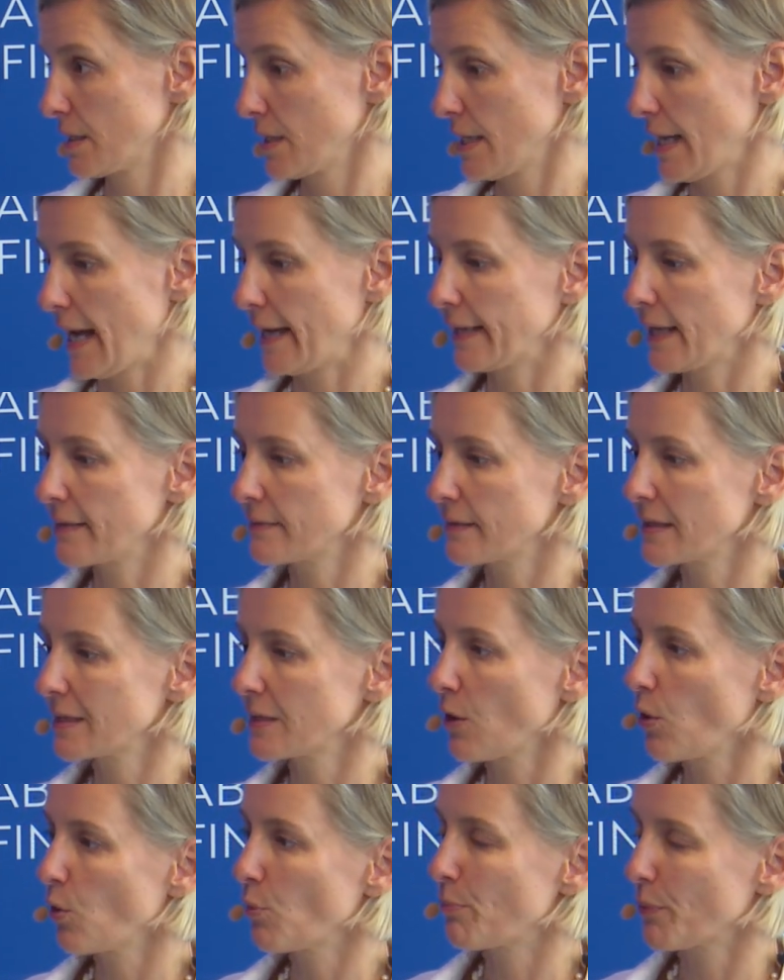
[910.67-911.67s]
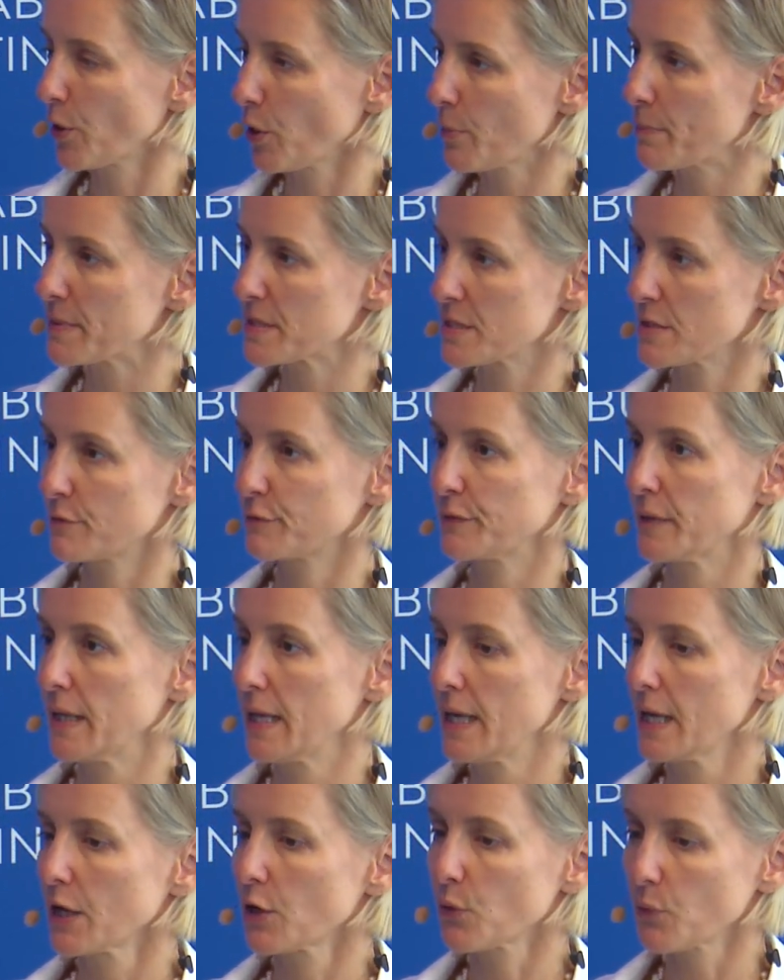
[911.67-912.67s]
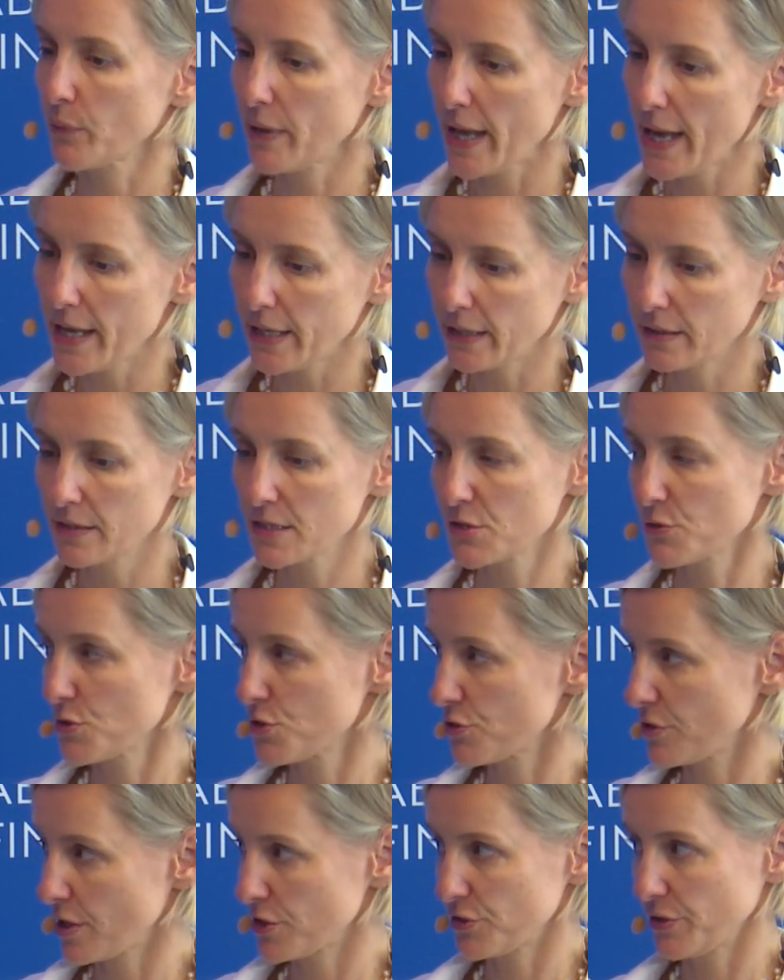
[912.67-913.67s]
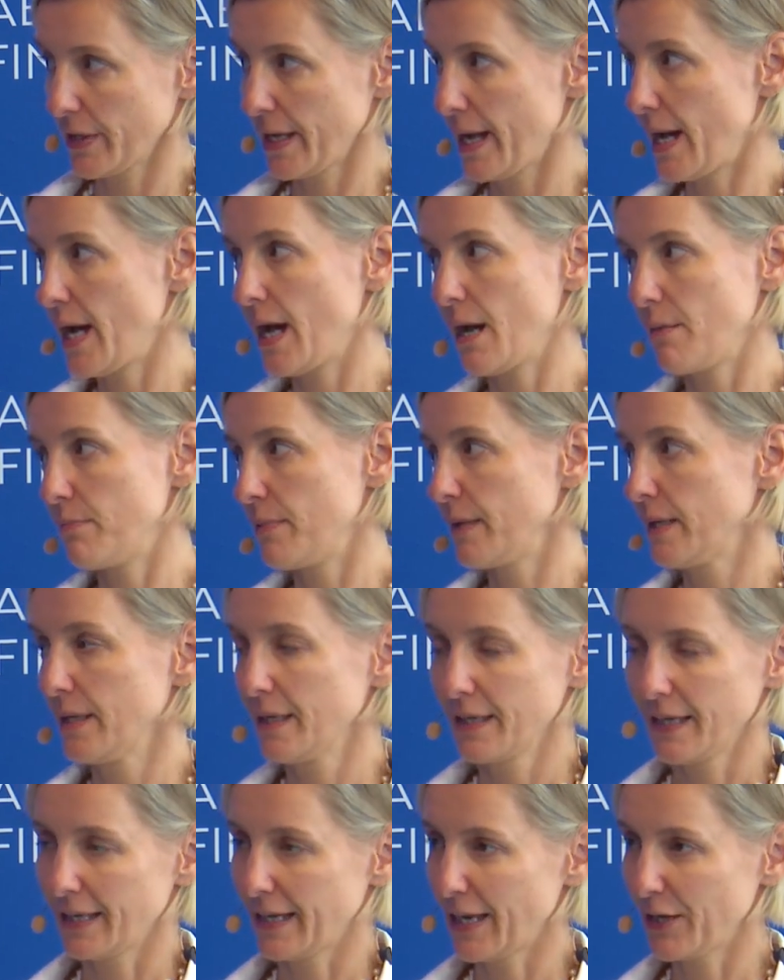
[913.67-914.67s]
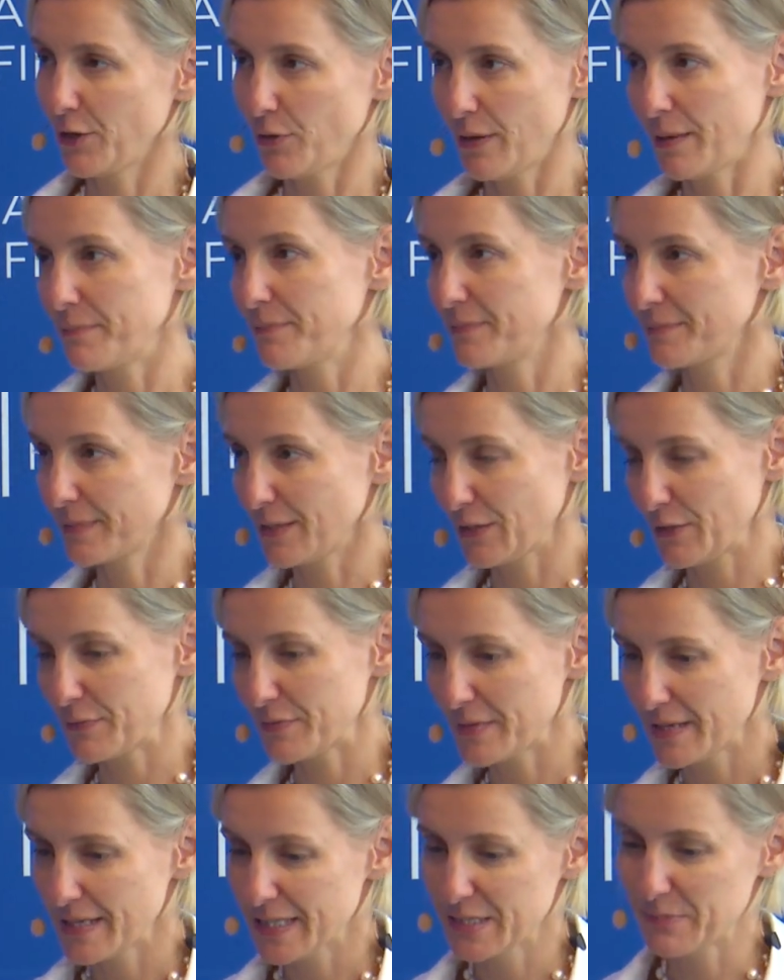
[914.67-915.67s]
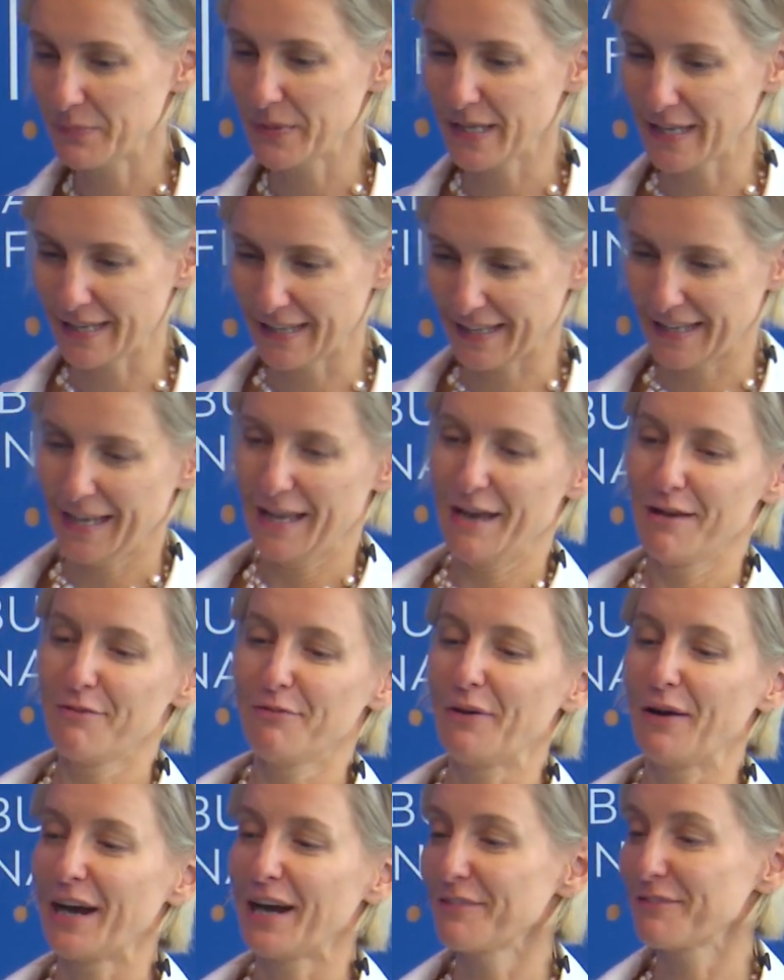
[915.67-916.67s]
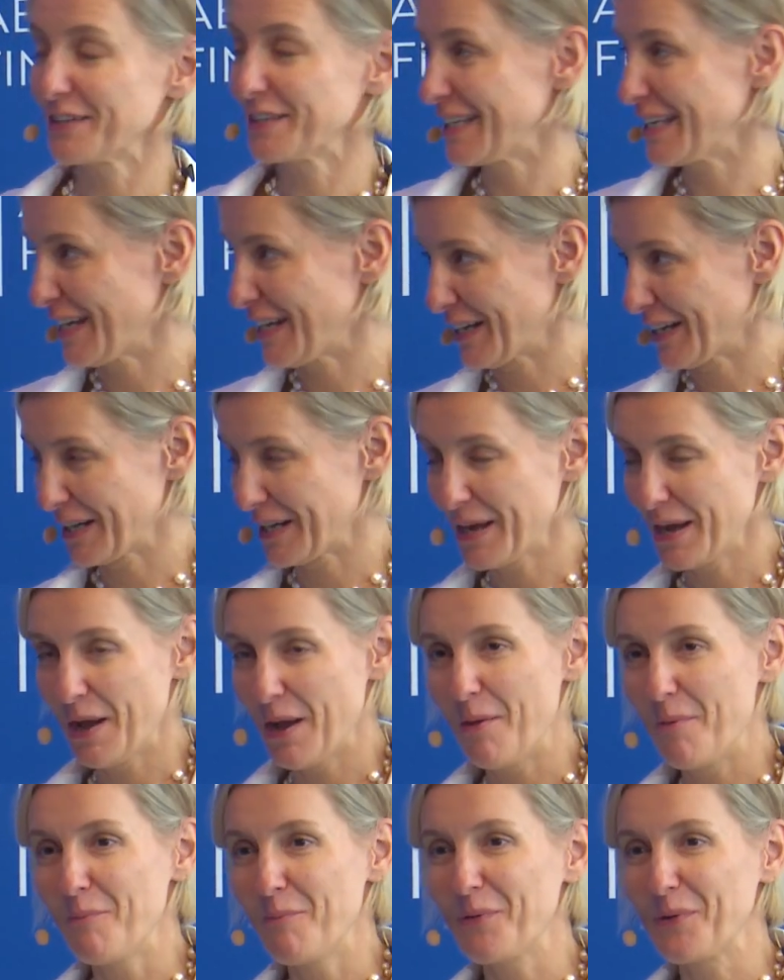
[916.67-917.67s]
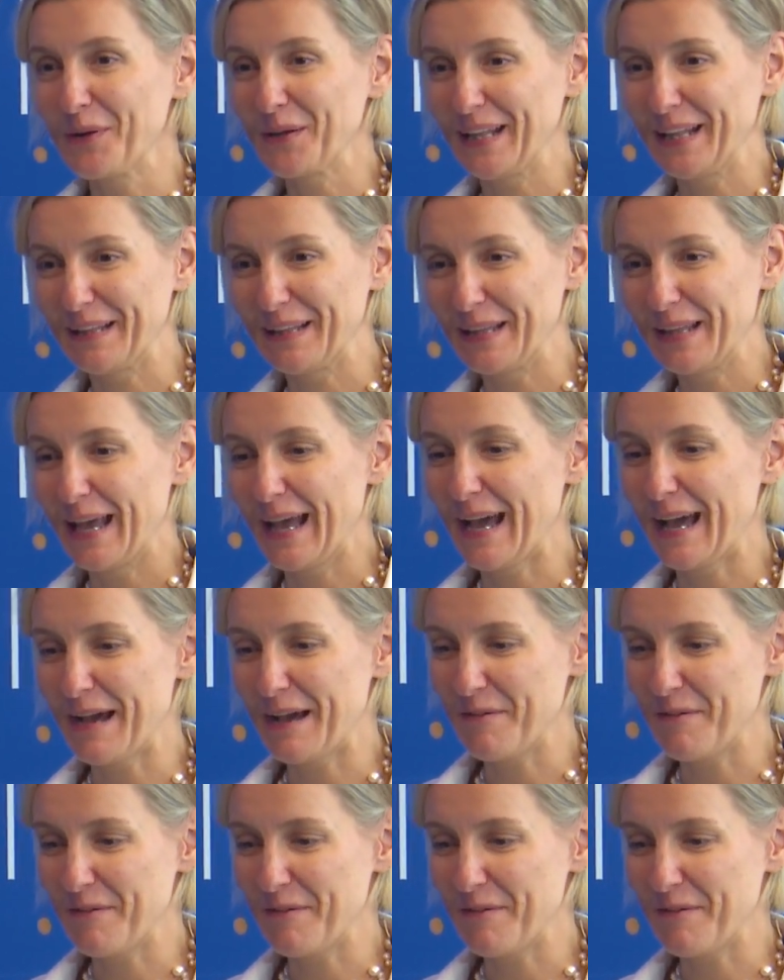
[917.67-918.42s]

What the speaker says: Yeah. And I think the whole purpose of creating this restructuring hub, and I know I'm kind of speaking for Arvind here more than